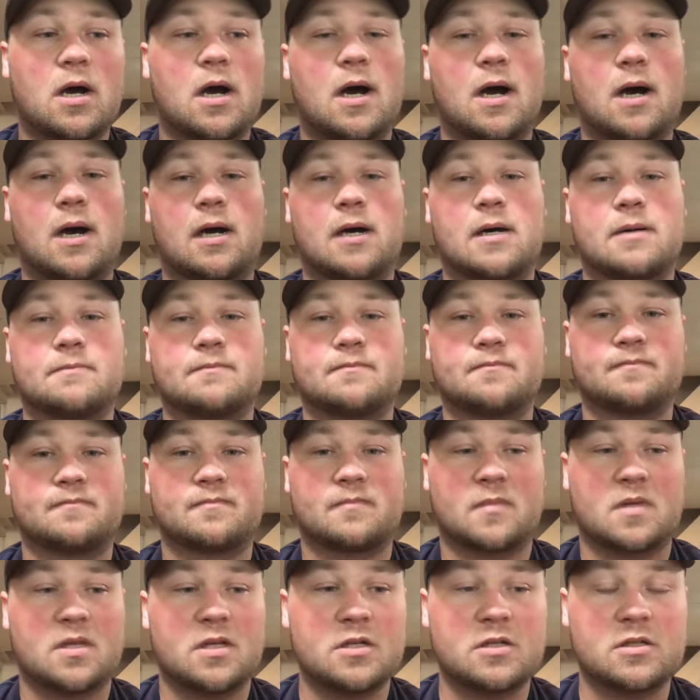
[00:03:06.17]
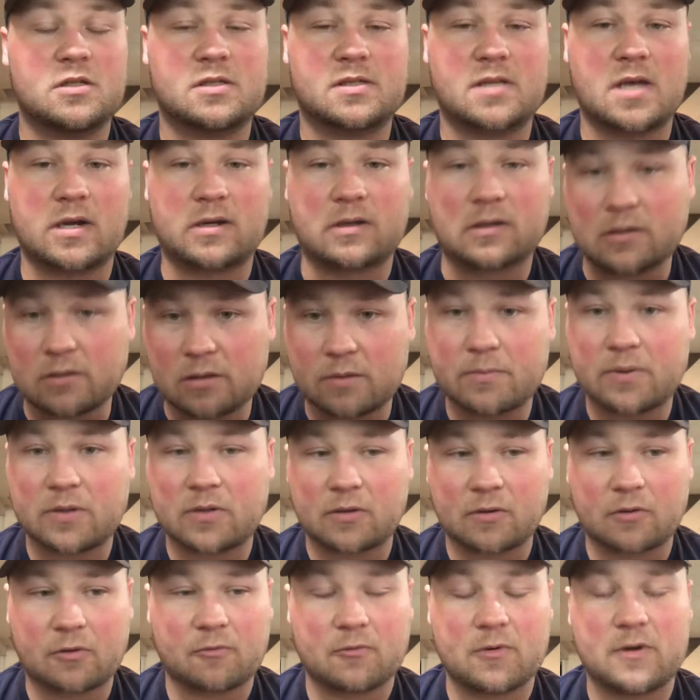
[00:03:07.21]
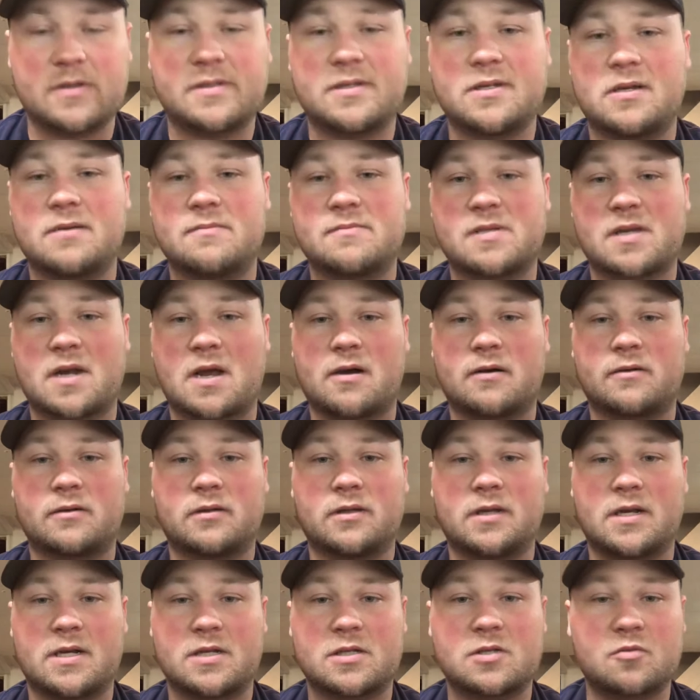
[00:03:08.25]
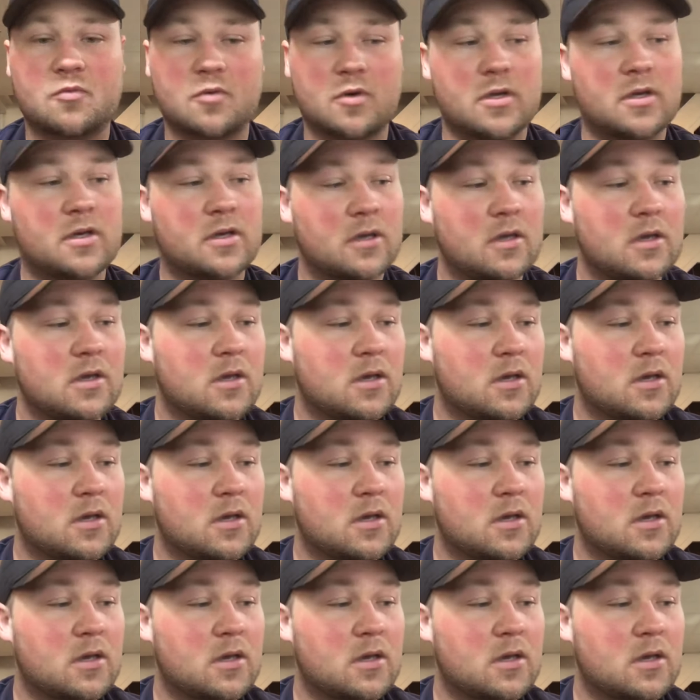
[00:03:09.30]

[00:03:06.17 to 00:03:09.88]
Um, he's technically been on three teams now in the last week.